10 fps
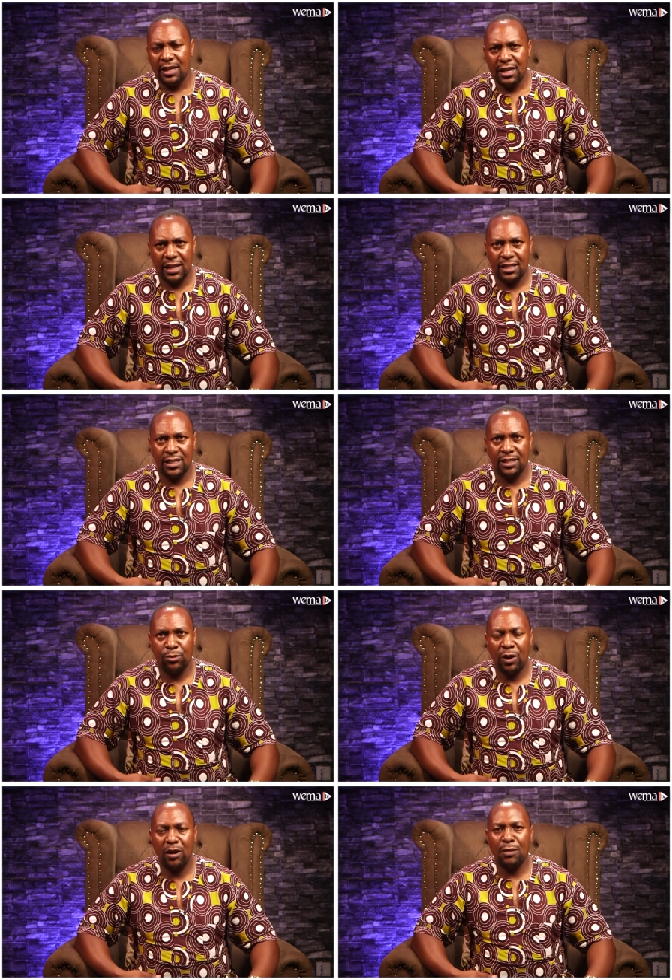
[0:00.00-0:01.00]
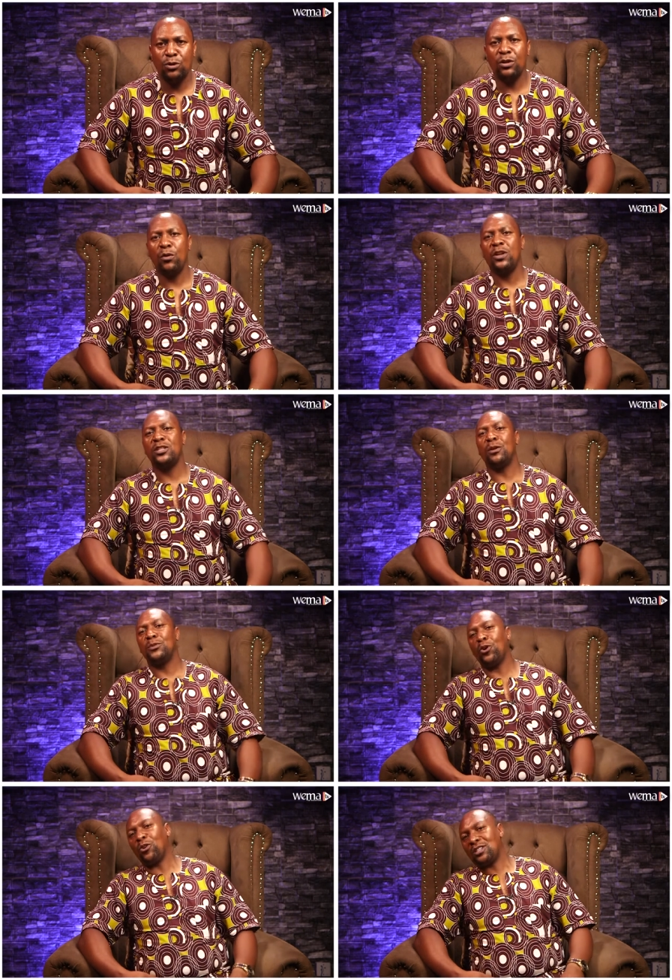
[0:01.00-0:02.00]
Yes, welcome to the Wisdom
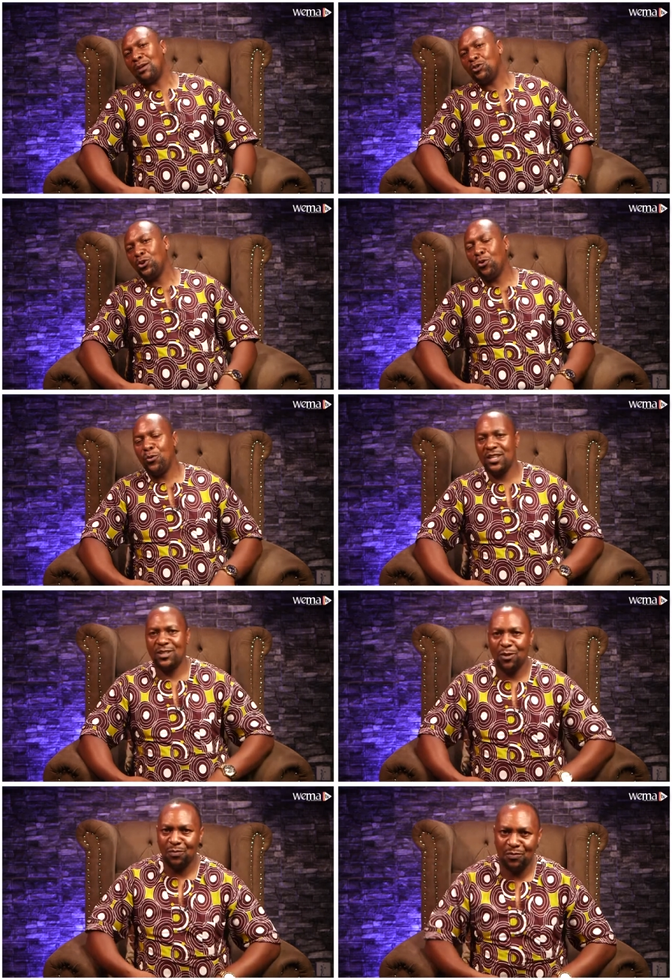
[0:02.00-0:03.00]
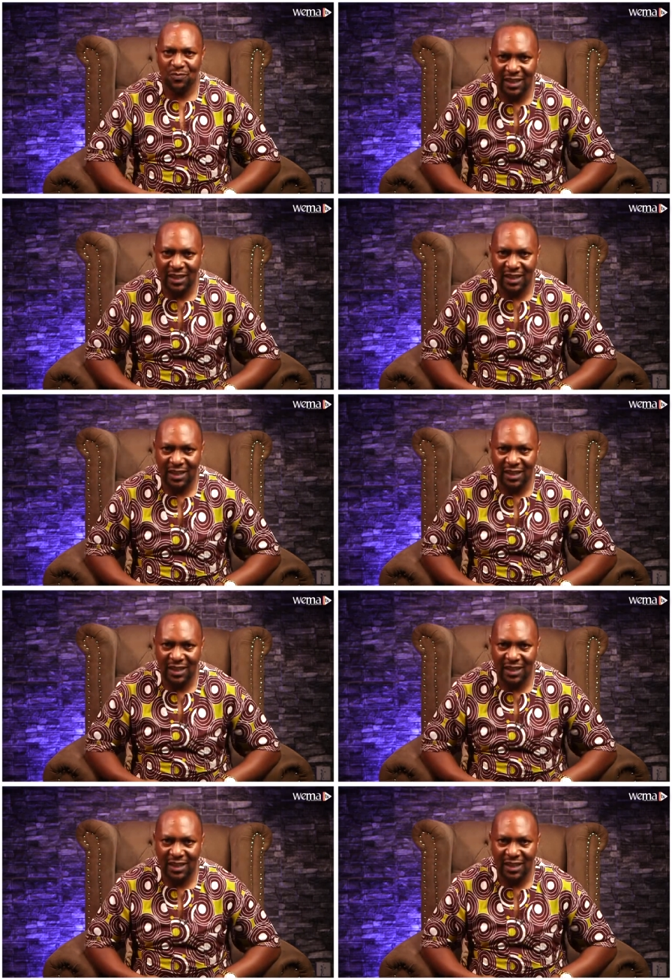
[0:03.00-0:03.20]
Talks. I'm Joe Wisdom.